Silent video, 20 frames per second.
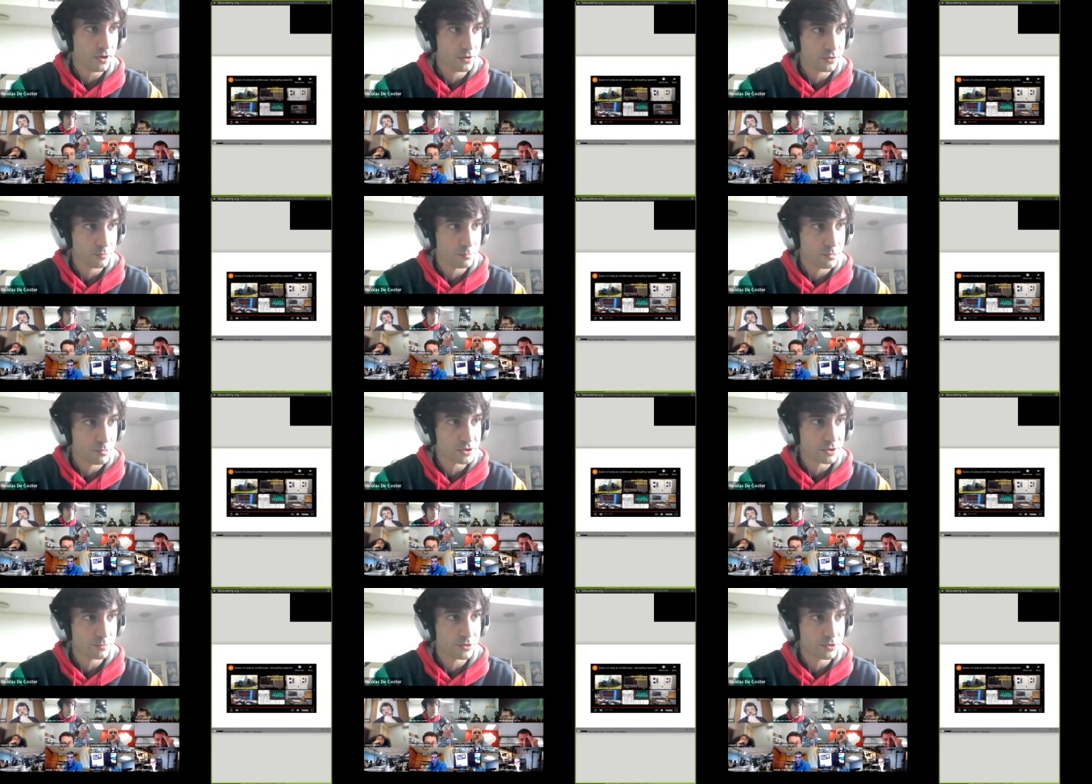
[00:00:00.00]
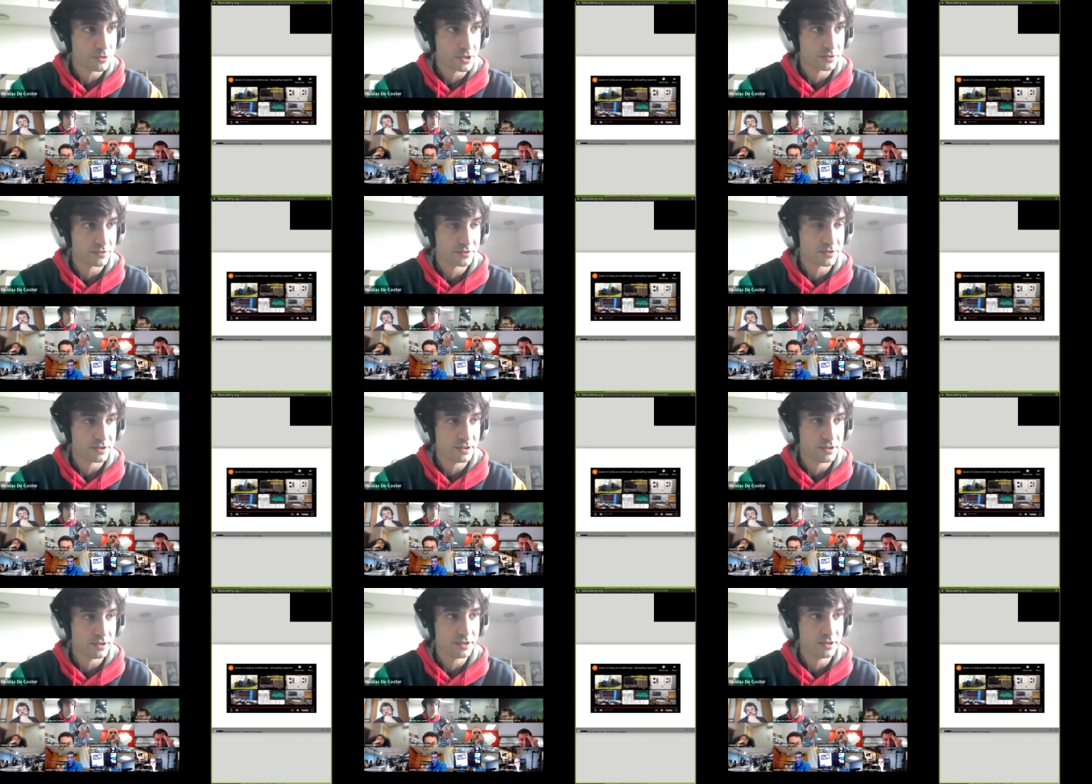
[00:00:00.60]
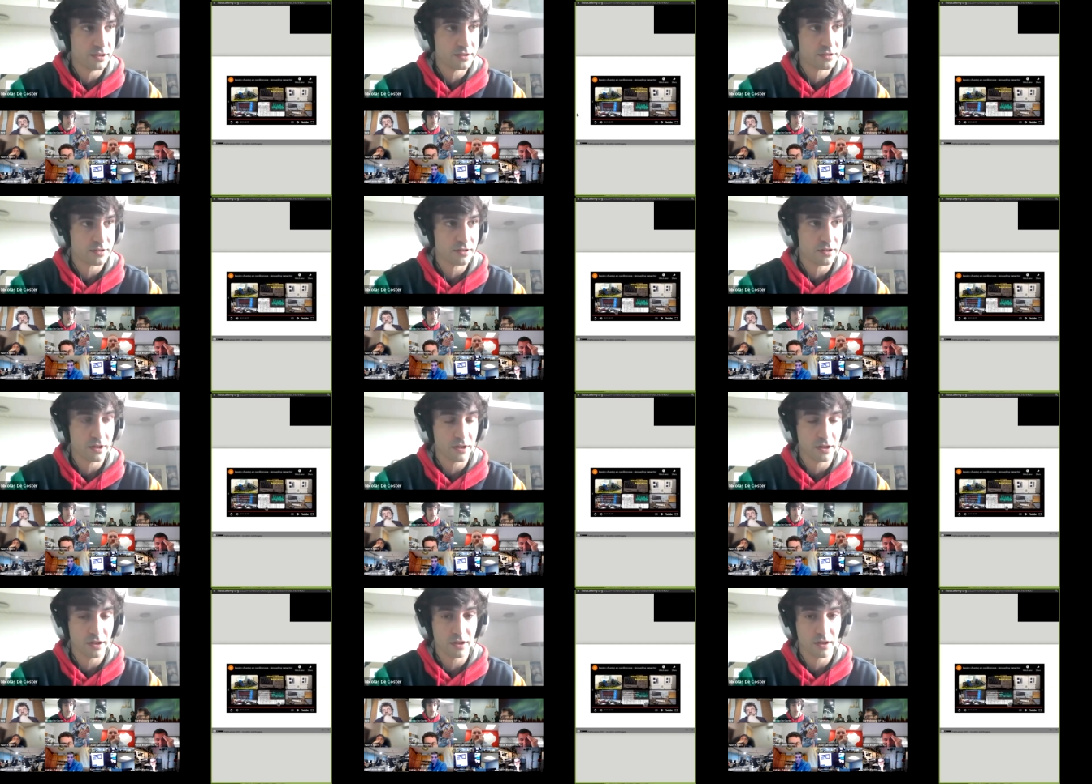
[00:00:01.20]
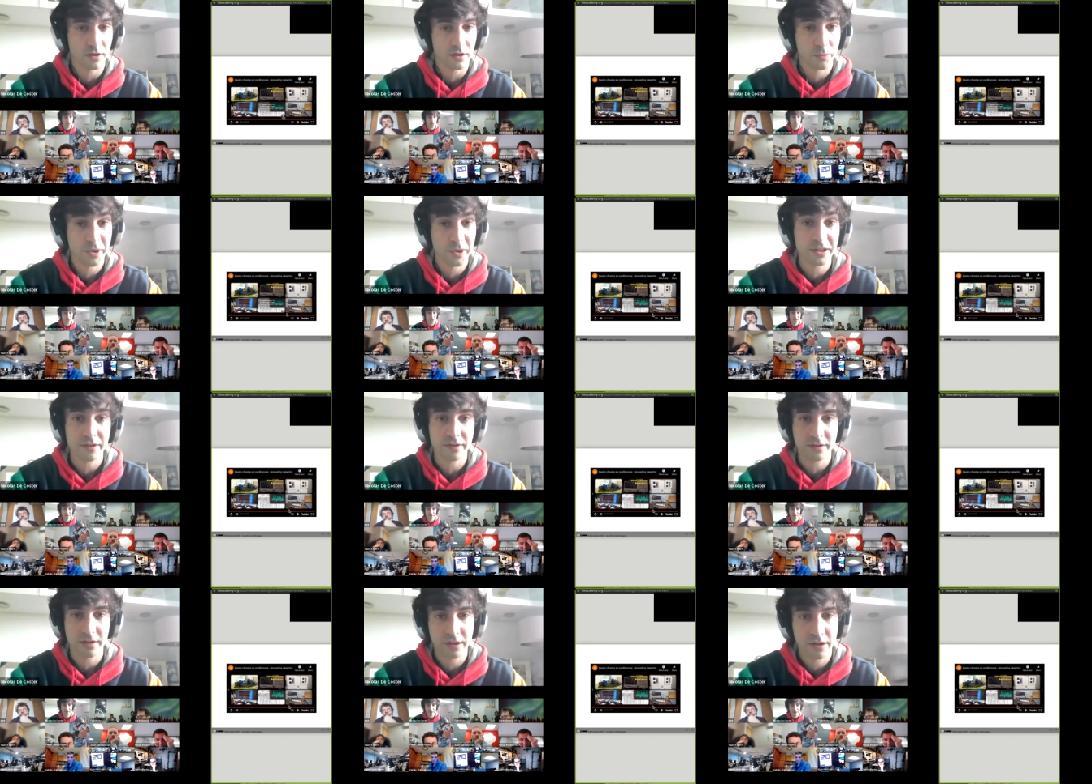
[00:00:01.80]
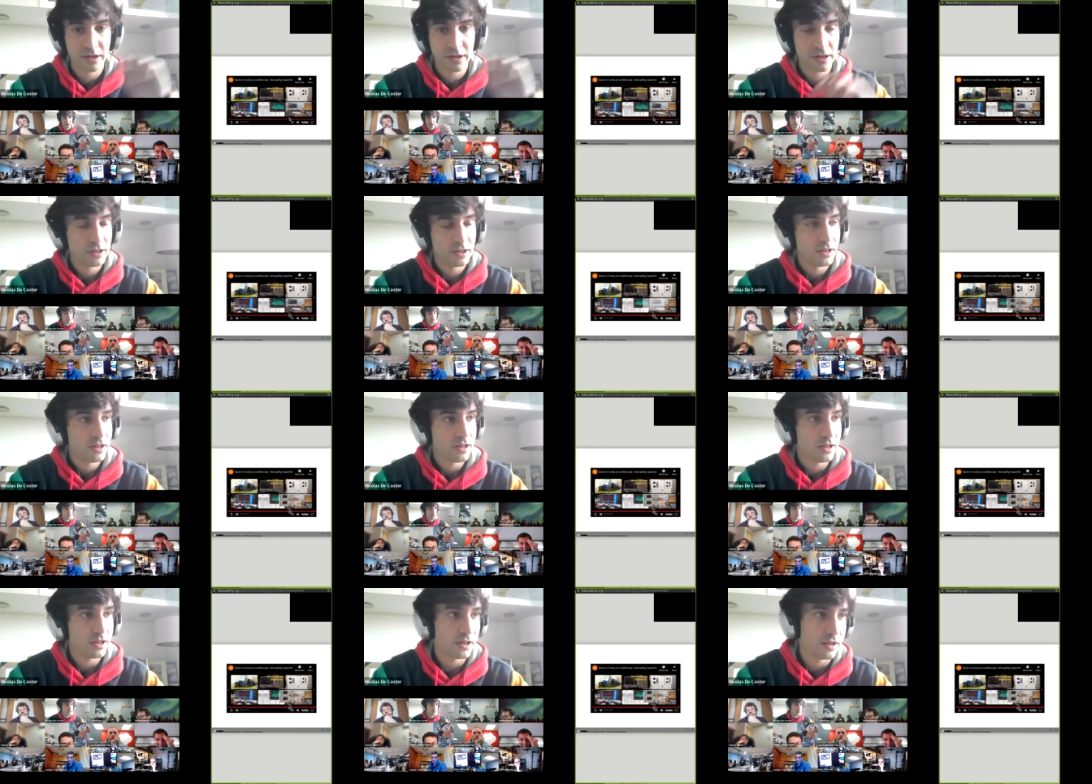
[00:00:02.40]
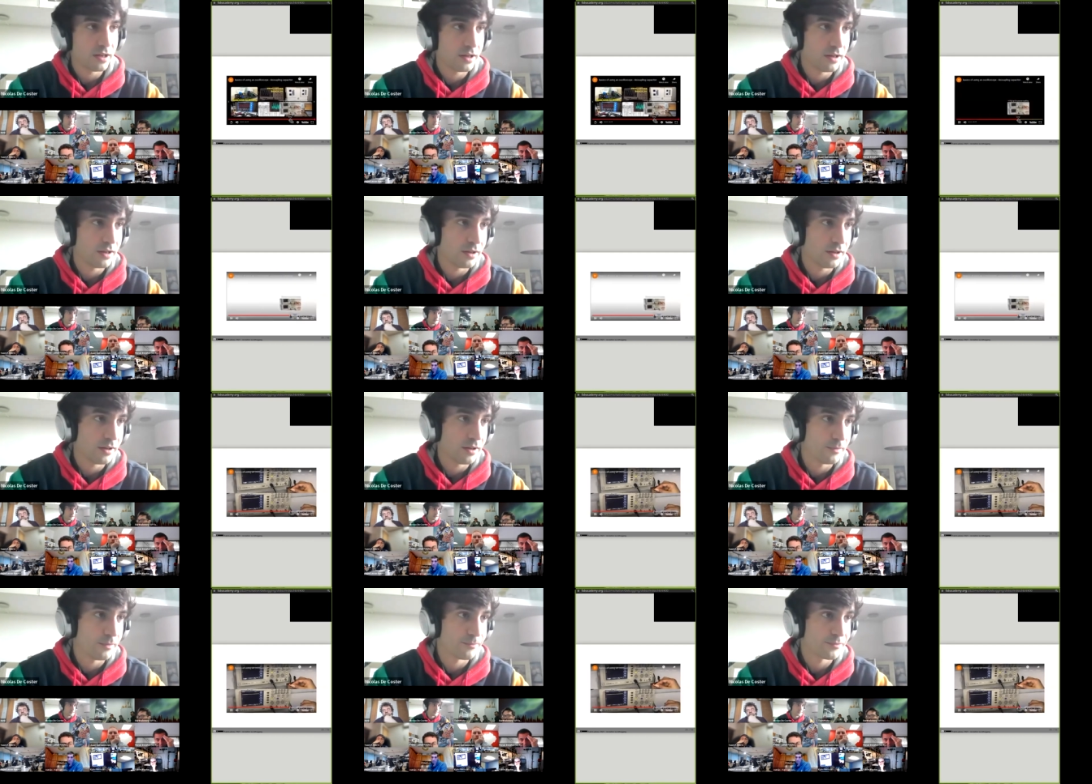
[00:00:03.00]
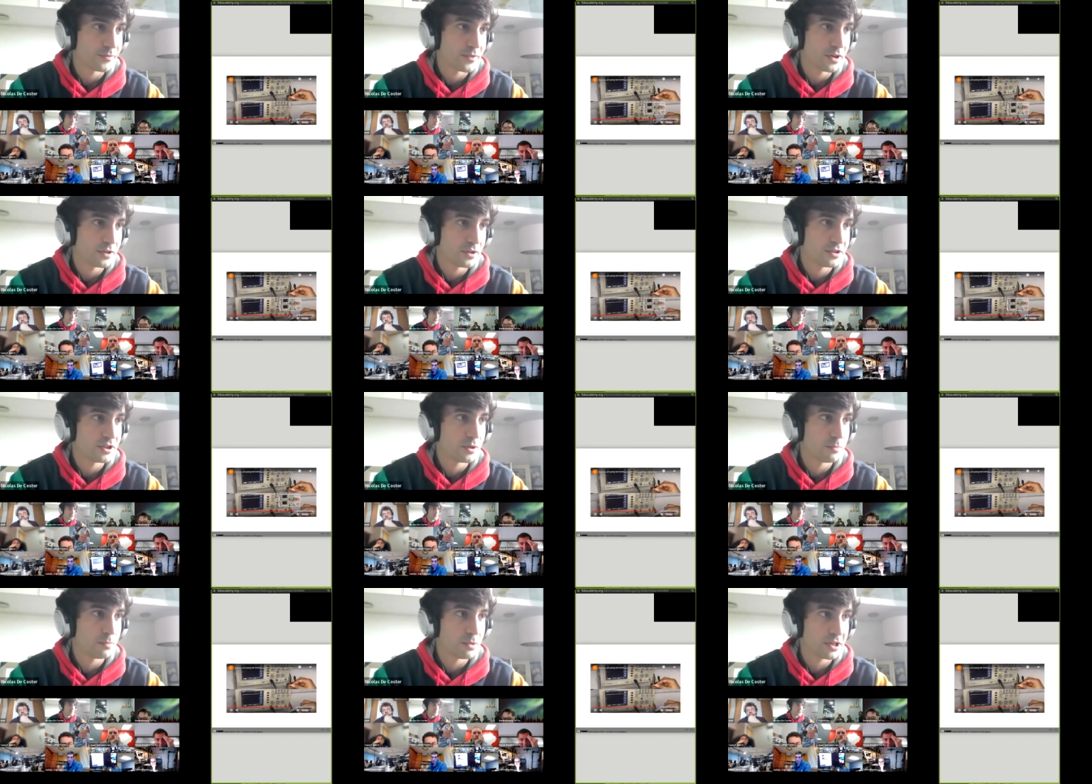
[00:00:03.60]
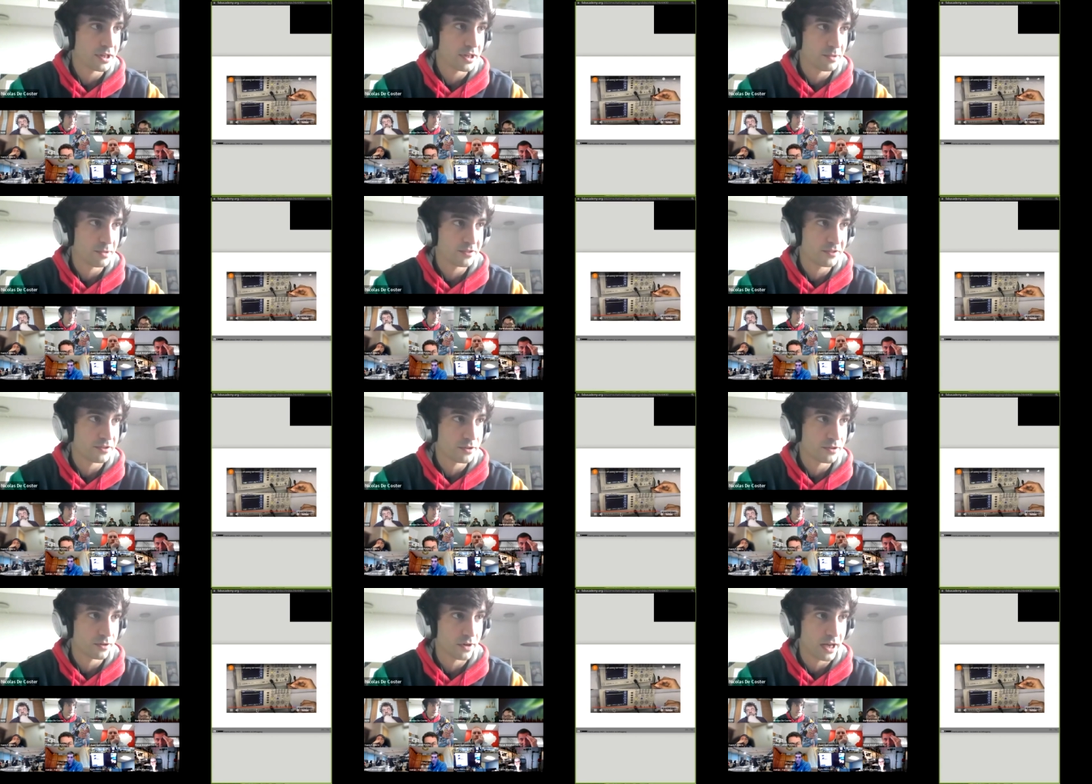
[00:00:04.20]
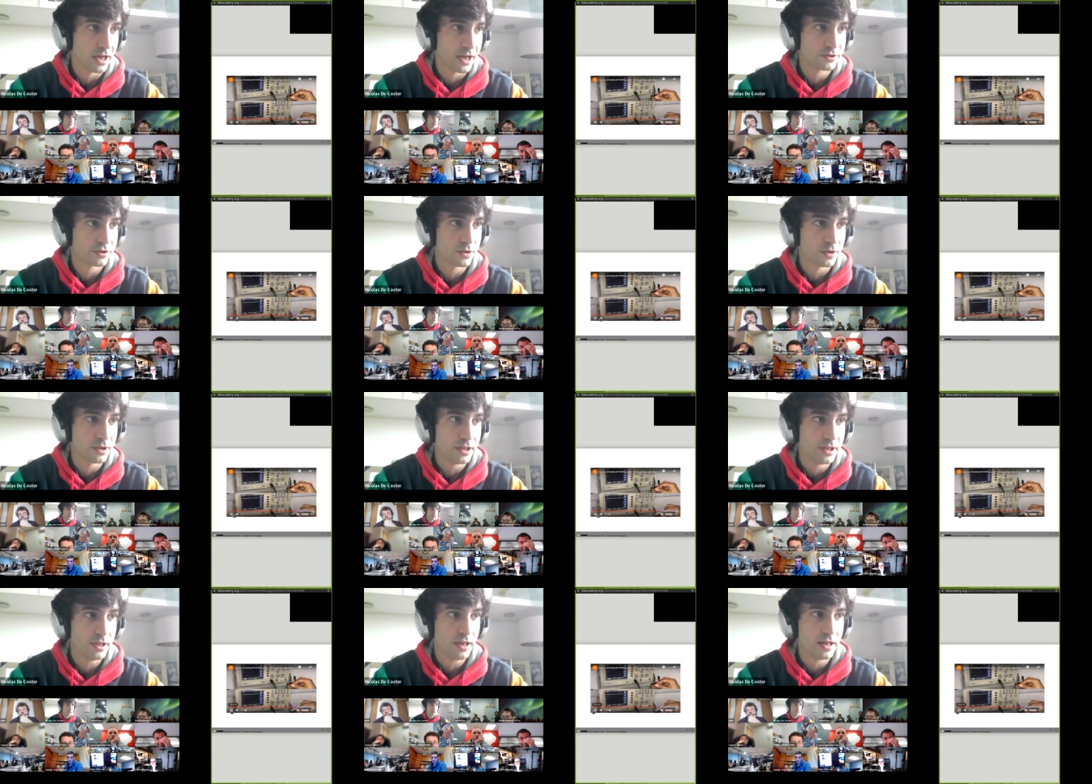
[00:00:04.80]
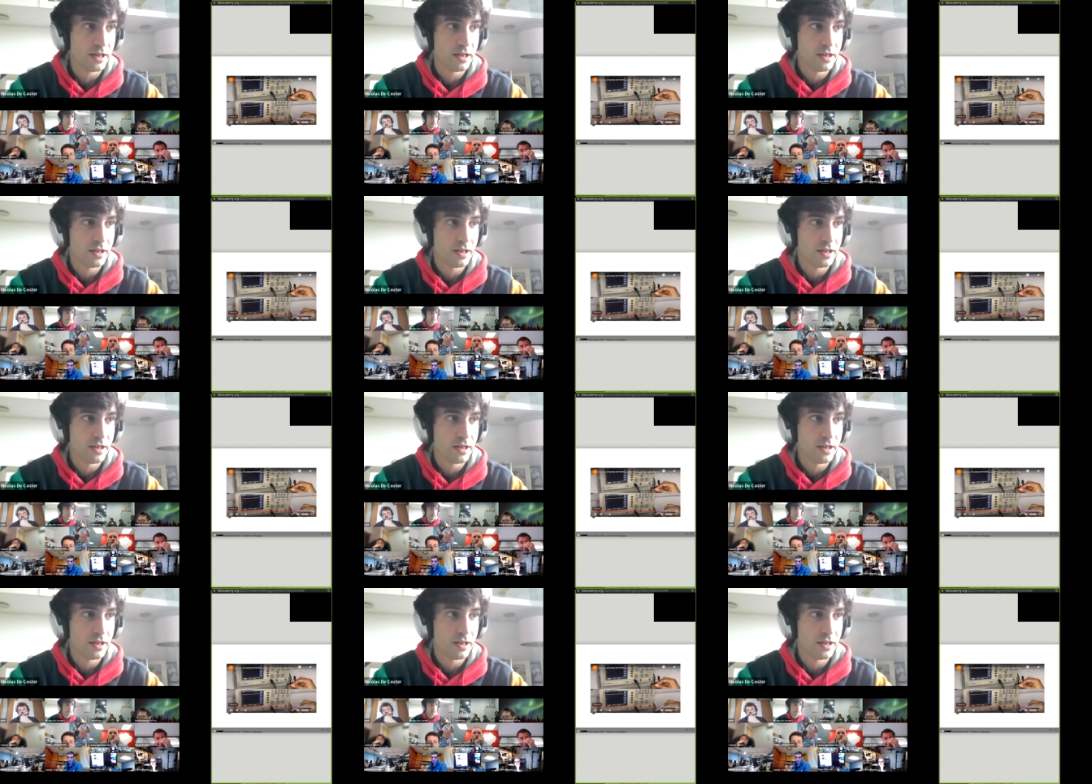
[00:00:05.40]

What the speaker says: On the bottom, you can see it with decoupling capacitor. Actually,